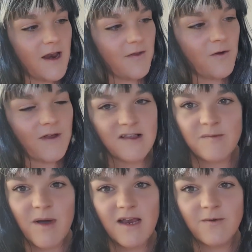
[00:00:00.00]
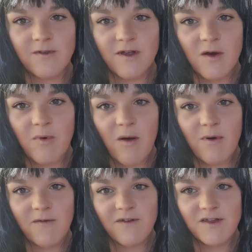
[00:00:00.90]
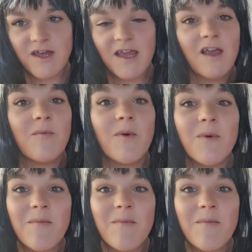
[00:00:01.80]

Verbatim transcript: I thought that spider was going to pop off his cheek, but we